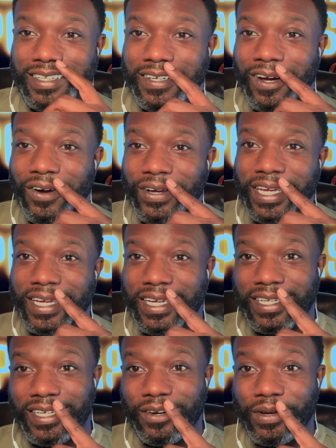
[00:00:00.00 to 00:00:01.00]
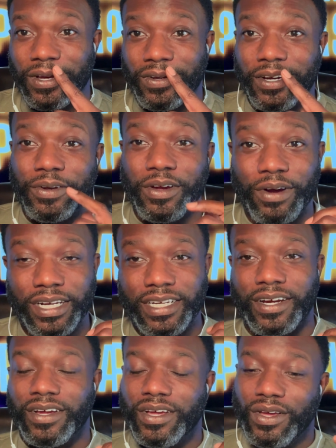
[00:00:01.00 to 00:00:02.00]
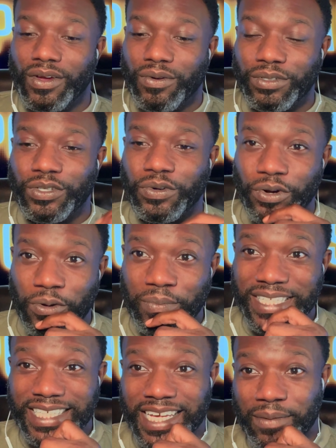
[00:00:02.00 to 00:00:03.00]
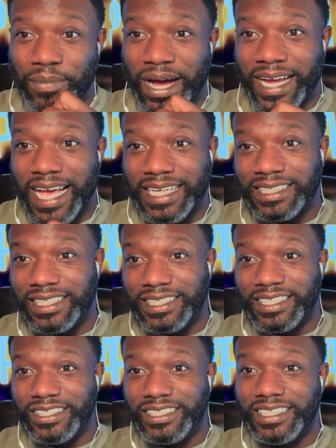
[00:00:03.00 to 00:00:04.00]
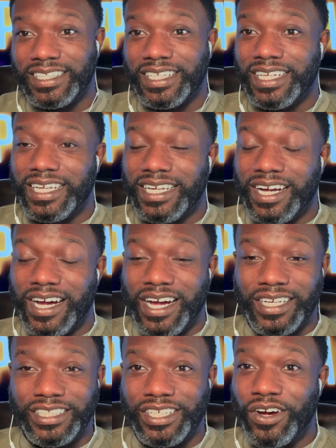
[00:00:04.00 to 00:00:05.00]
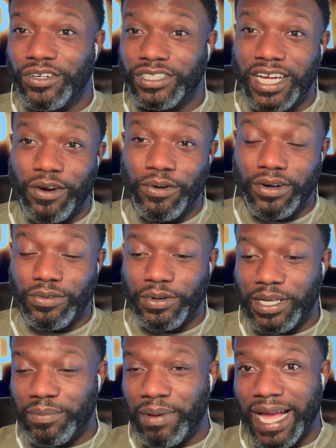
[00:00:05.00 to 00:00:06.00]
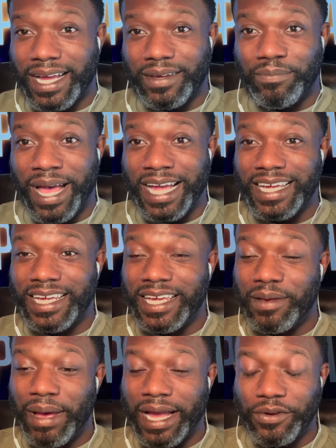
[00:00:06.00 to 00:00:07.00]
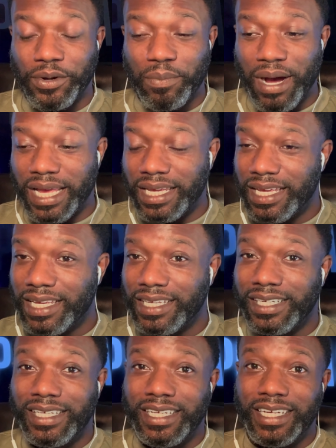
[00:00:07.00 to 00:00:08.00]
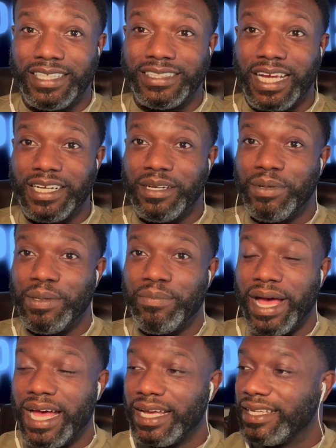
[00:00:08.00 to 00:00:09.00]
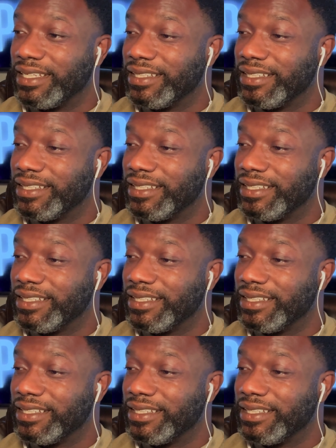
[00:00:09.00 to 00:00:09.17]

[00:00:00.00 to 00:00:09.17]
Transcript: Oh yeah, there we go. There we go right there. What's going on, Pizza King podcast listeners? Uh, it's your host Tyrell Reed back back again, back on the mic. Excited to be back.